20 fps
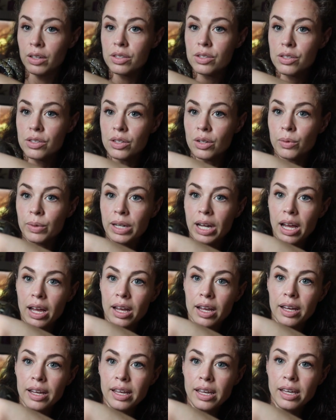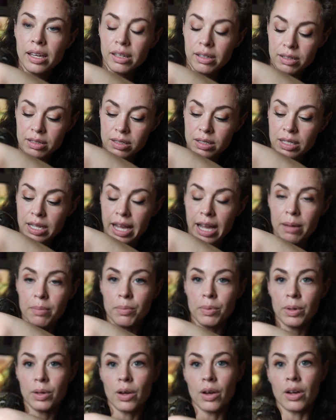So when I
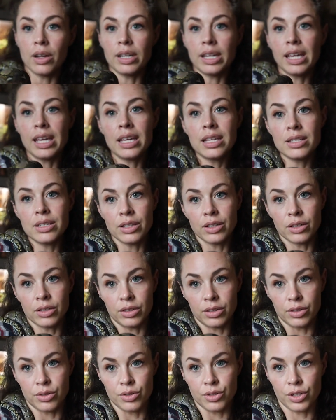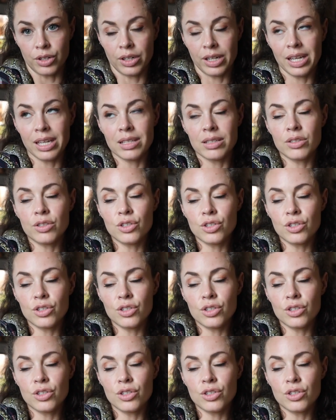tap on his enclosure, he's